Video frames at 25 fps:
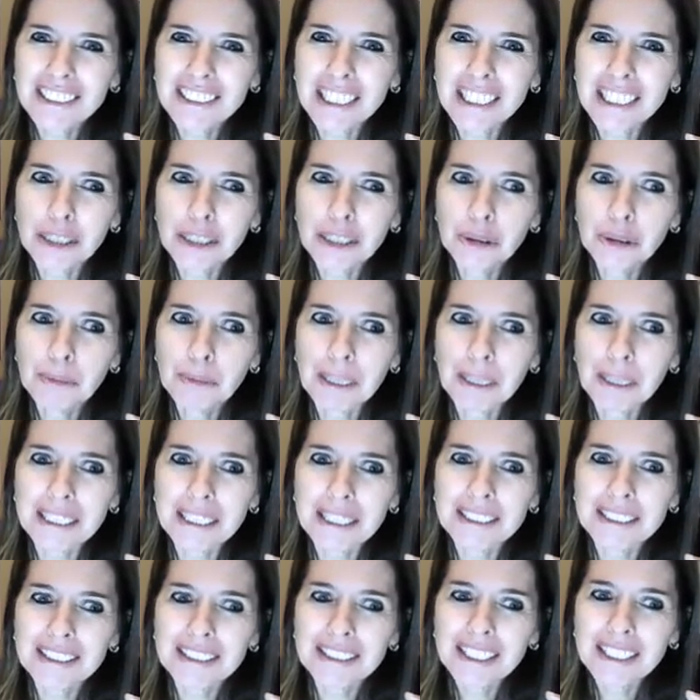said to
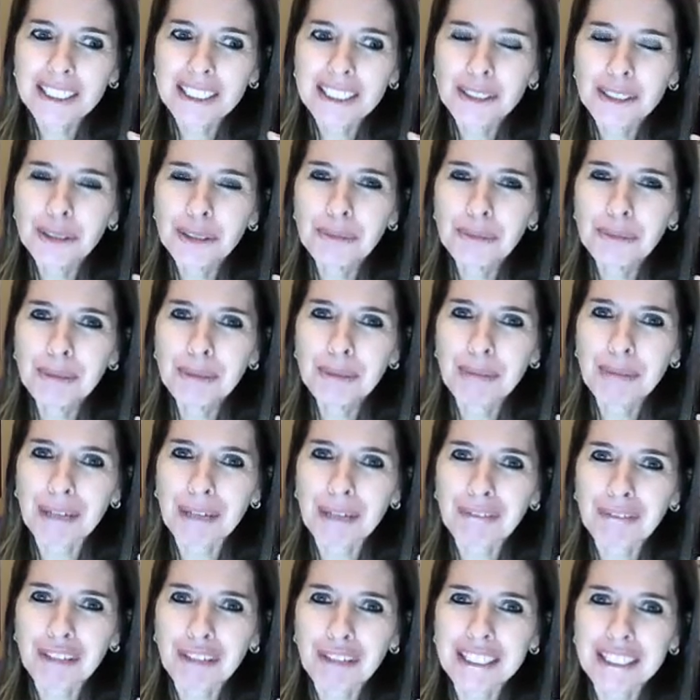Buzz, "You'll be my
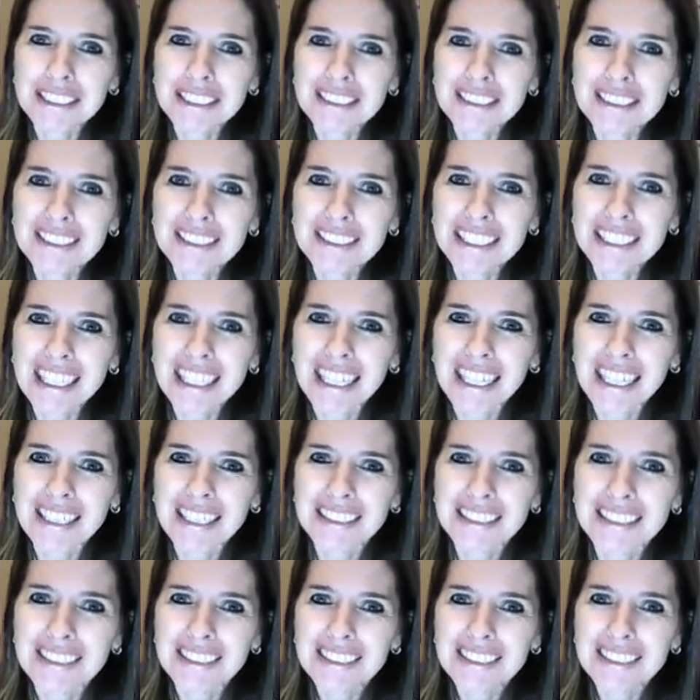friend till the
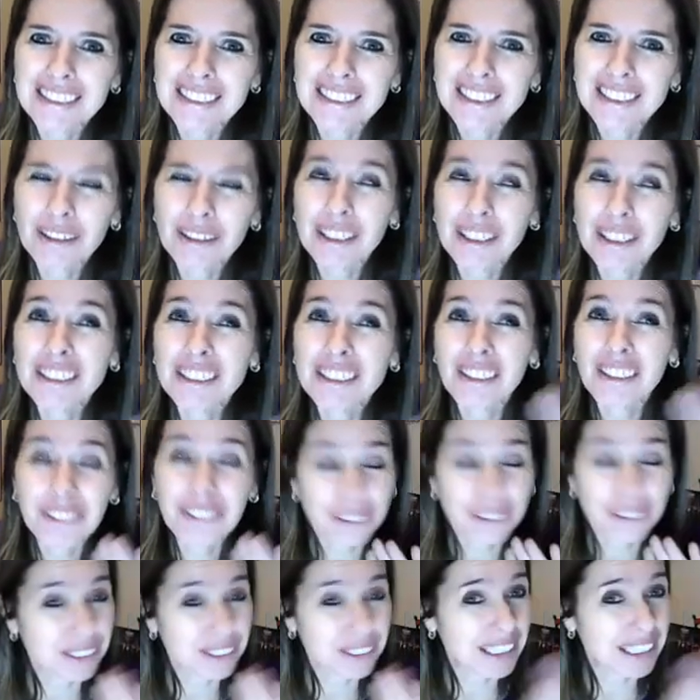end." Or
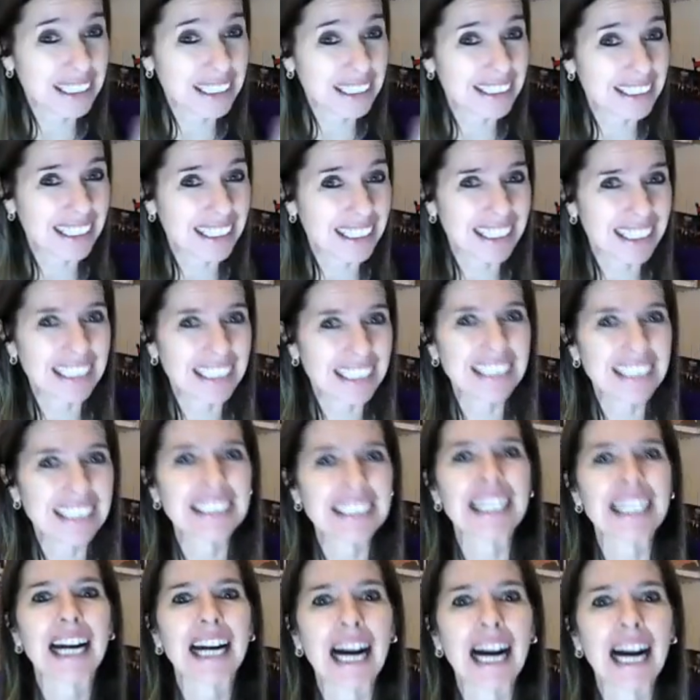no, he didn't say that. He
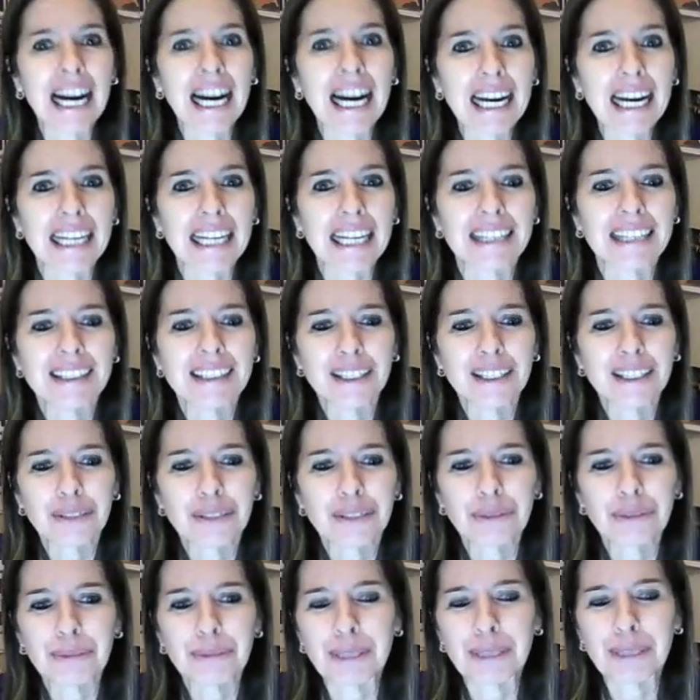said, "I
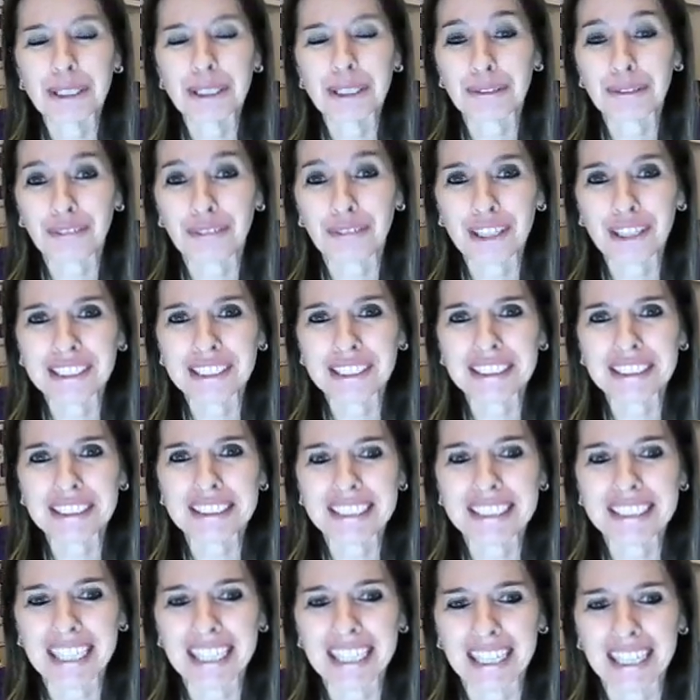will be your friend till
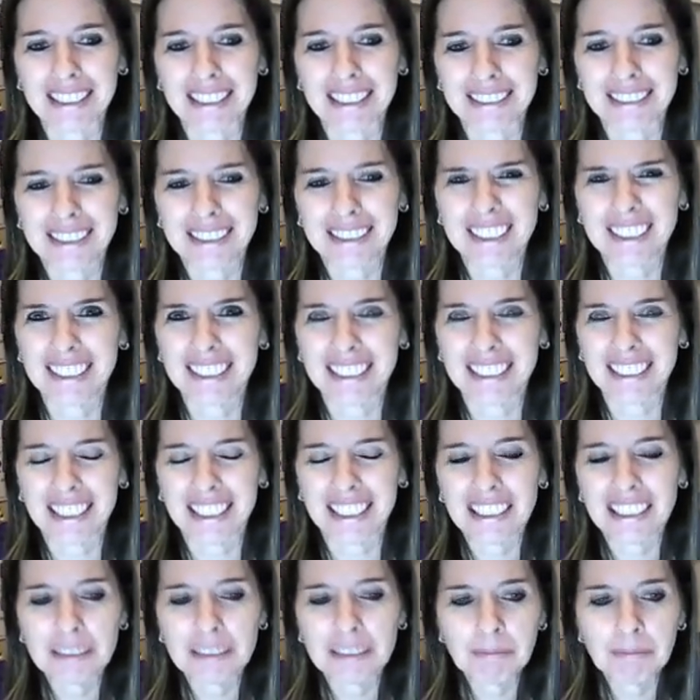the end," didn't
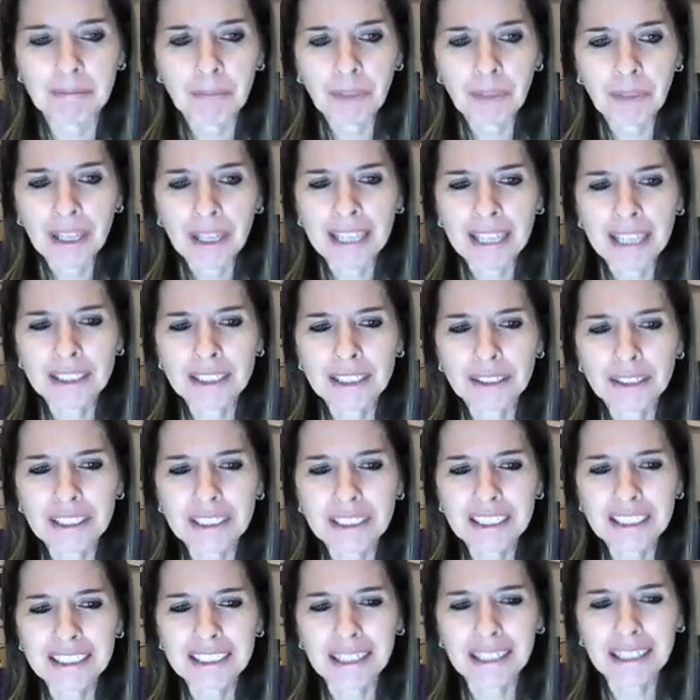he? And so
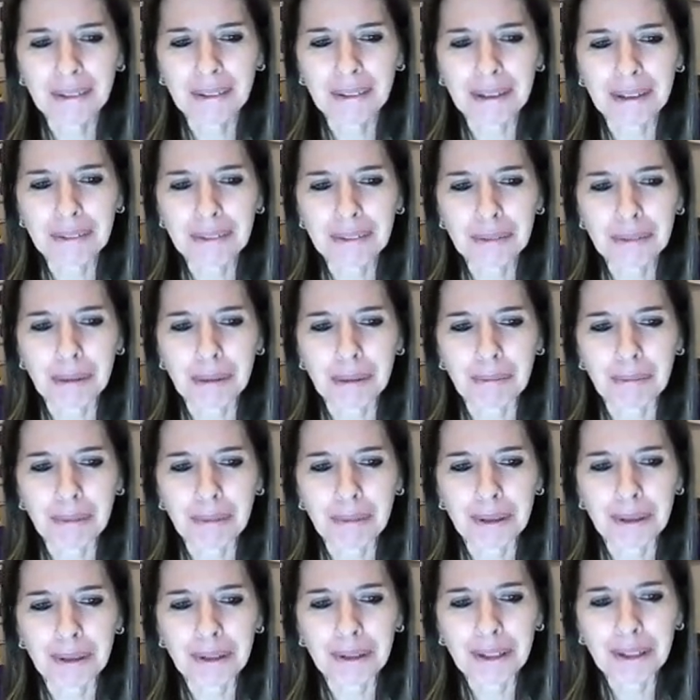this is how I
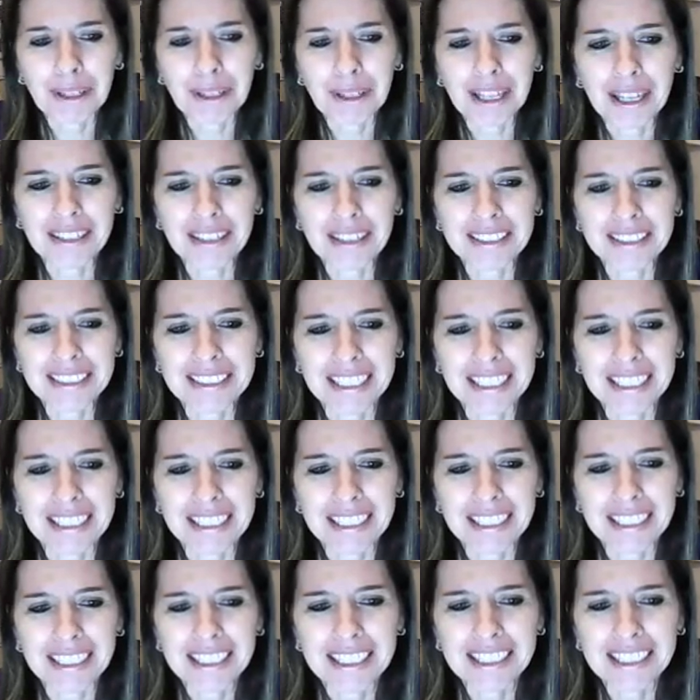remember how to say that.
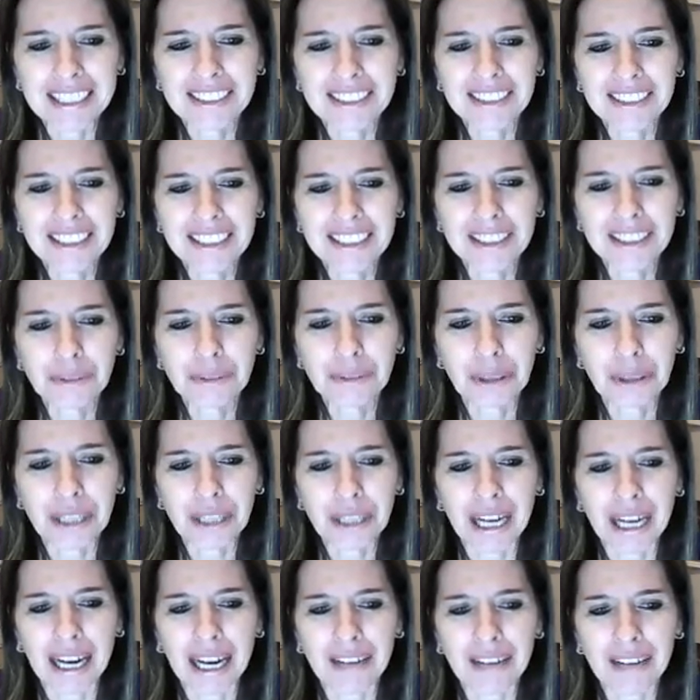Do you see the word
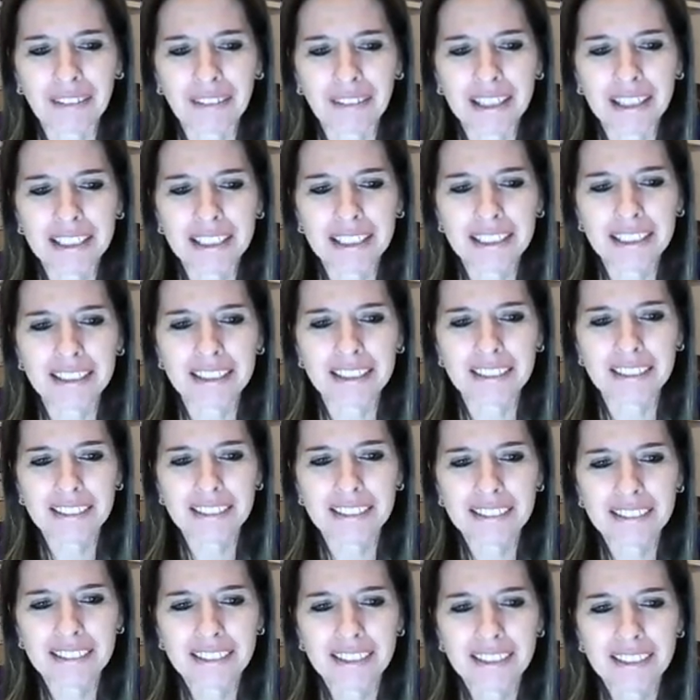I right here?
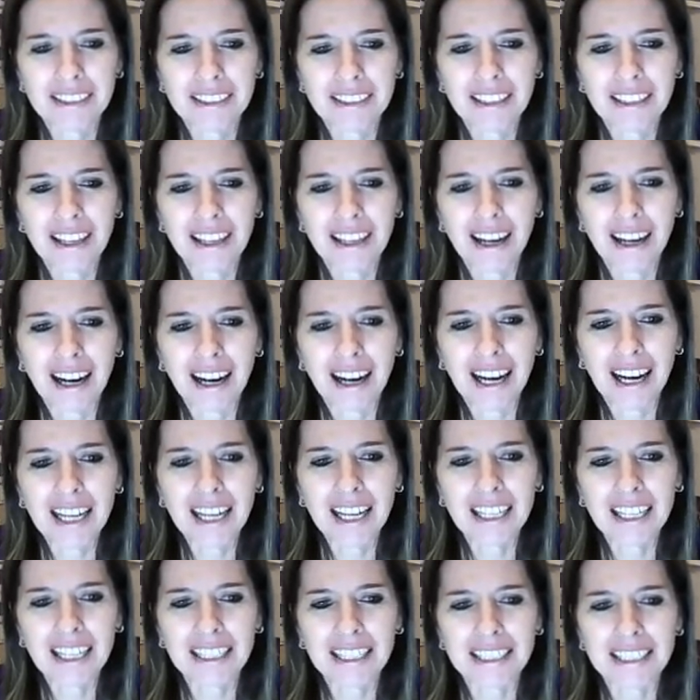
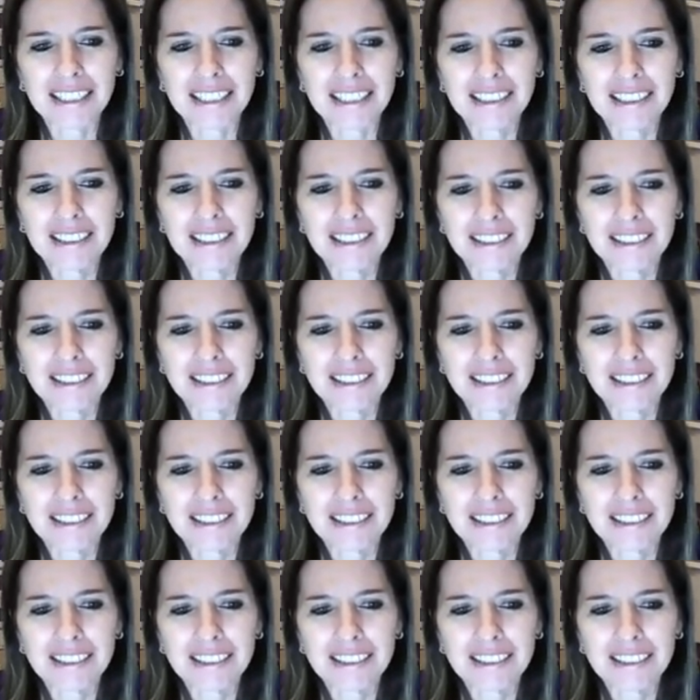I